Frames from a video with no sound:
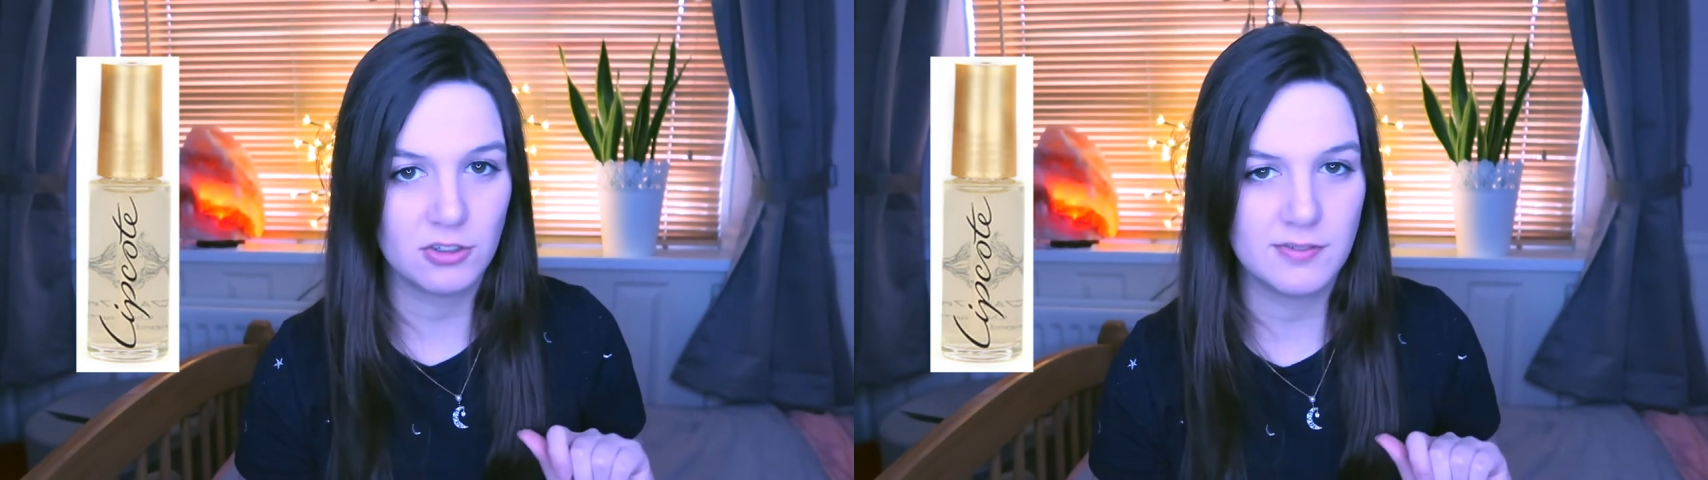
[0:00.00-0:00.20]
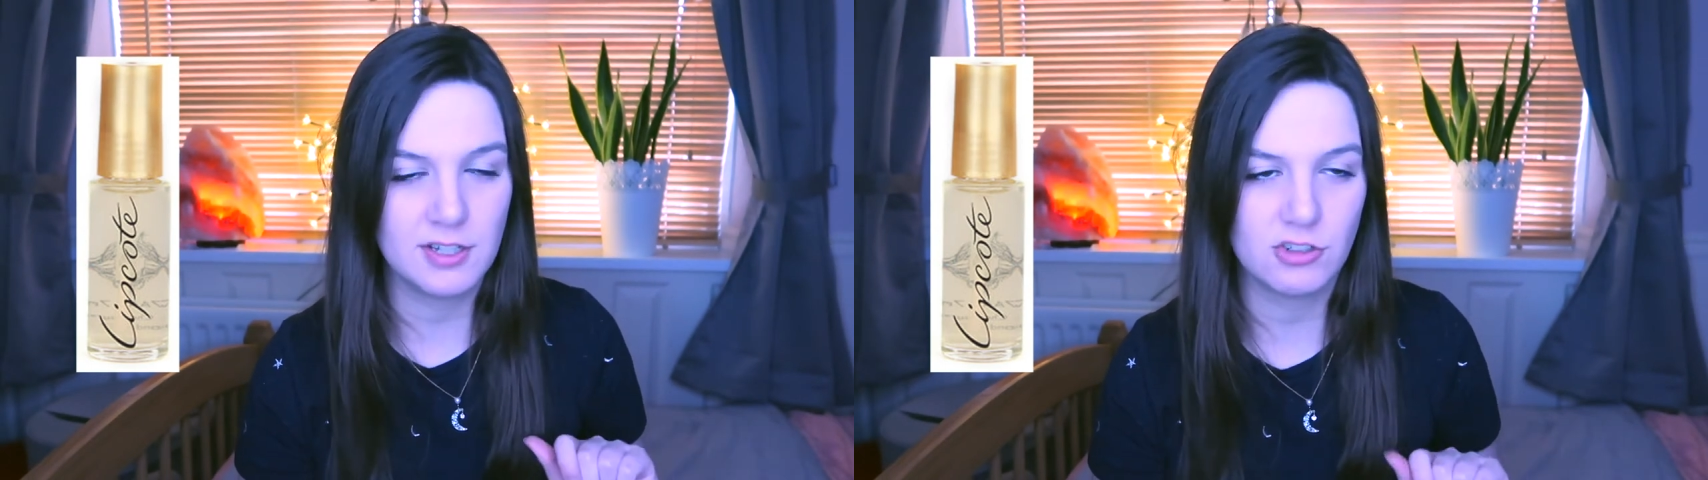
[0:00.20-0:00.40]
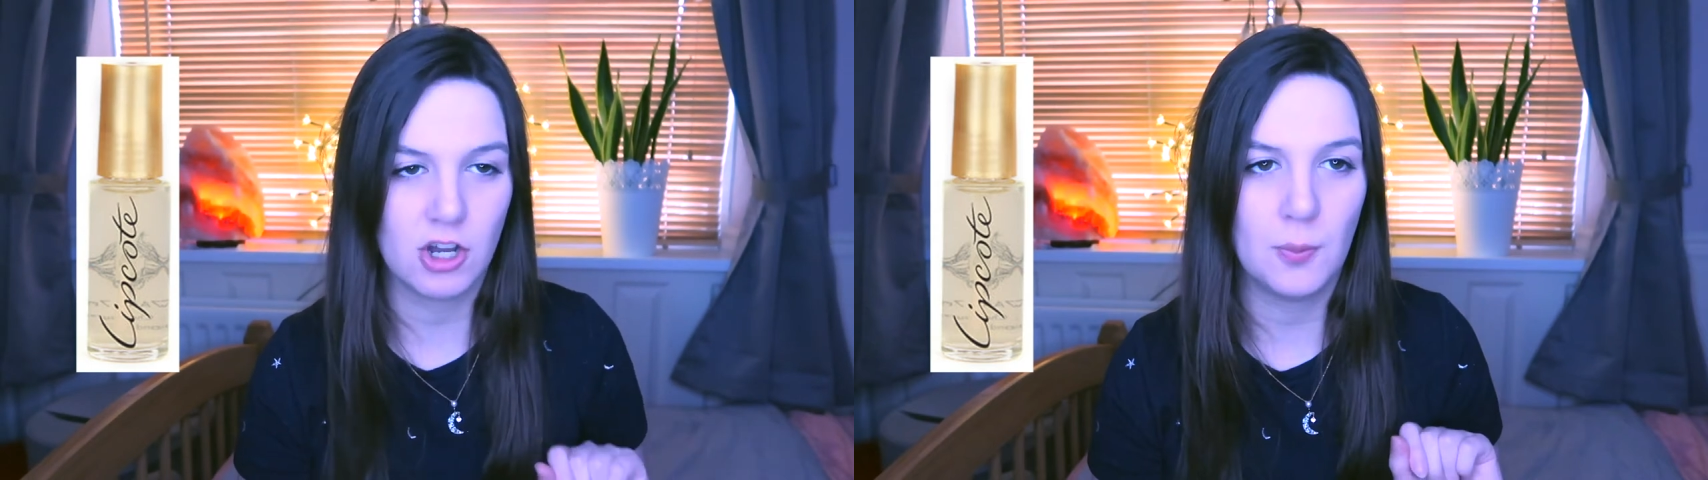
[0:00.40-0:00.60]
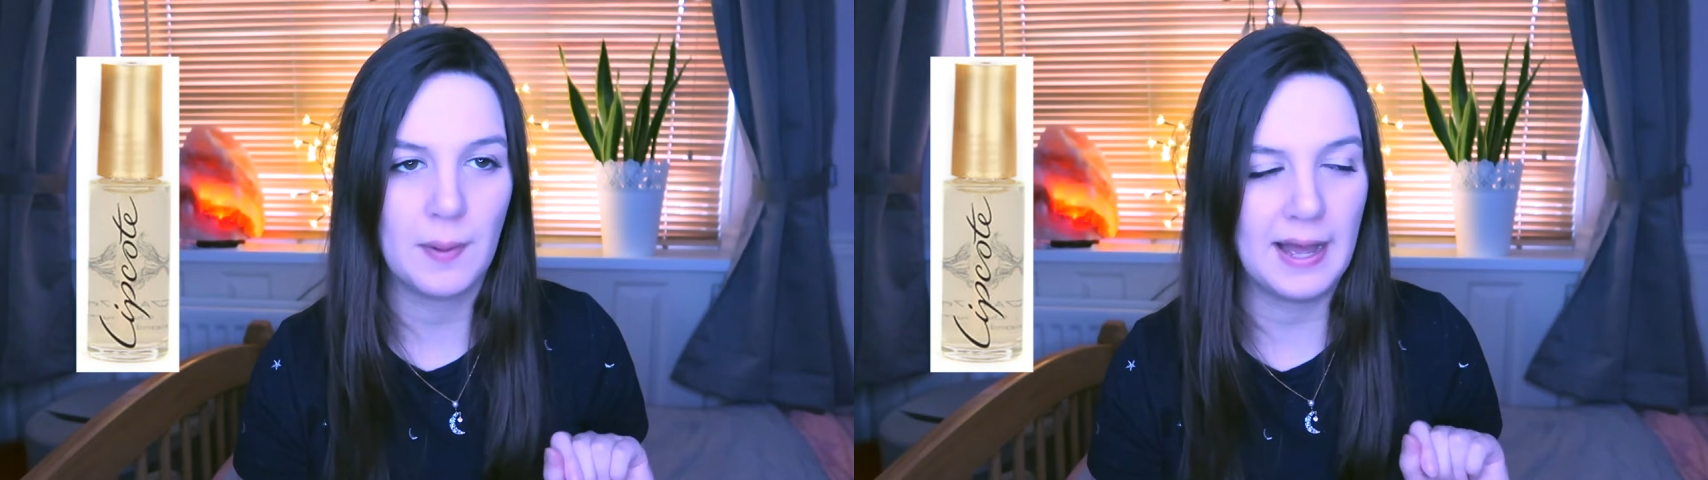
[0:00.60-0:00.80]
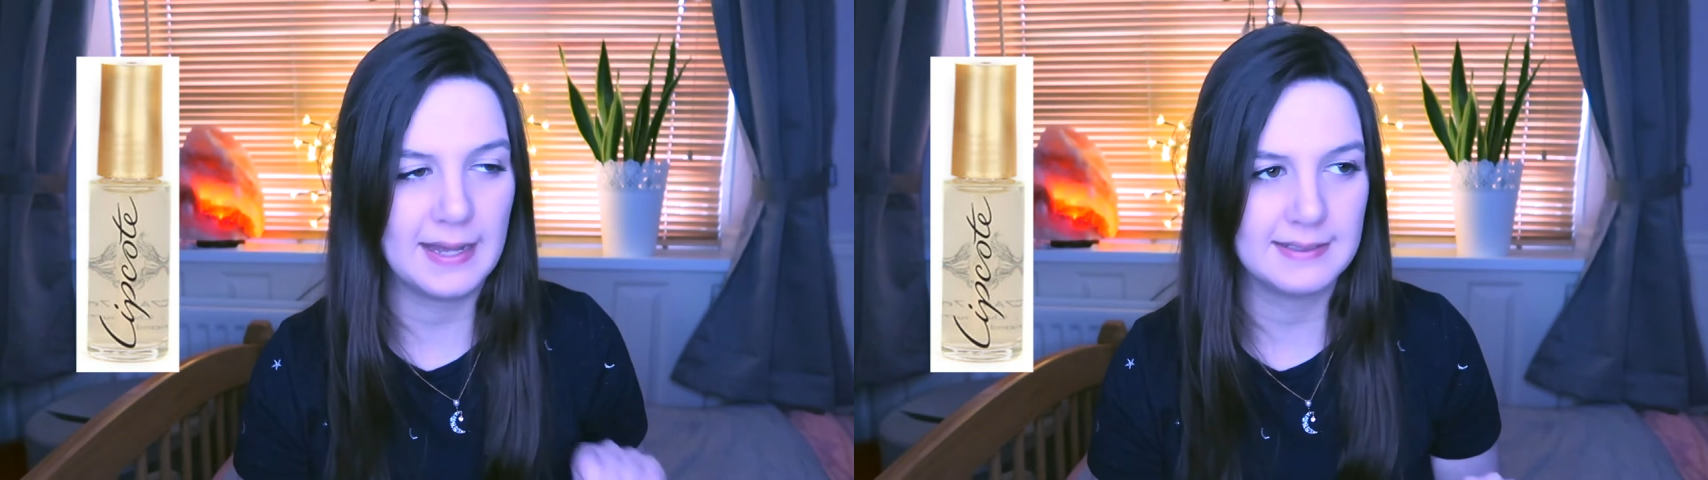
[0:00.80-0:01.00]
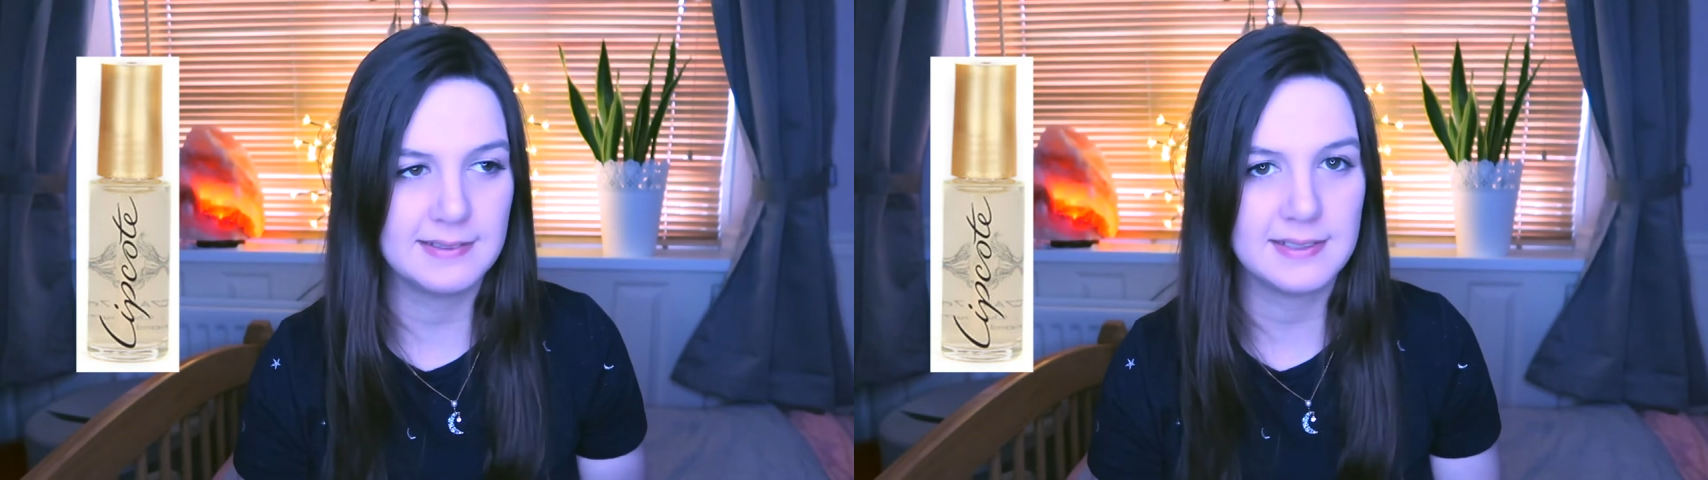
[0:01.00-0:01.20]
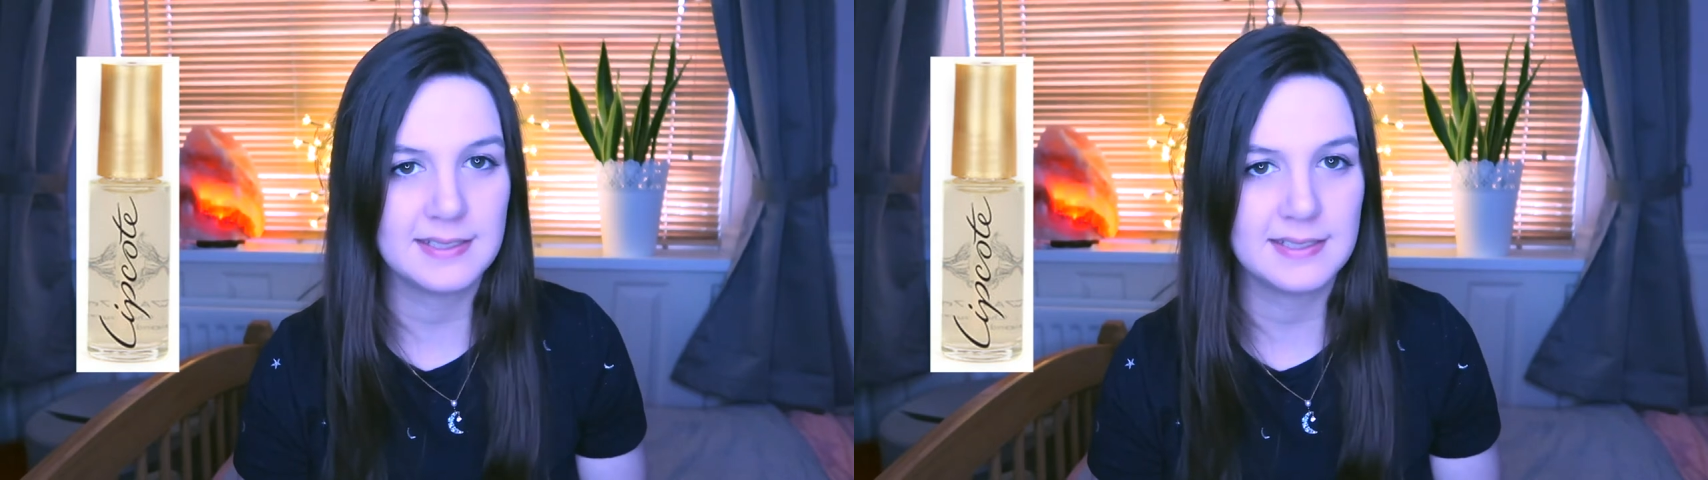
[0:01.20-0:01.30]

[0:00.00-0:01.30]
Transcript: over the top and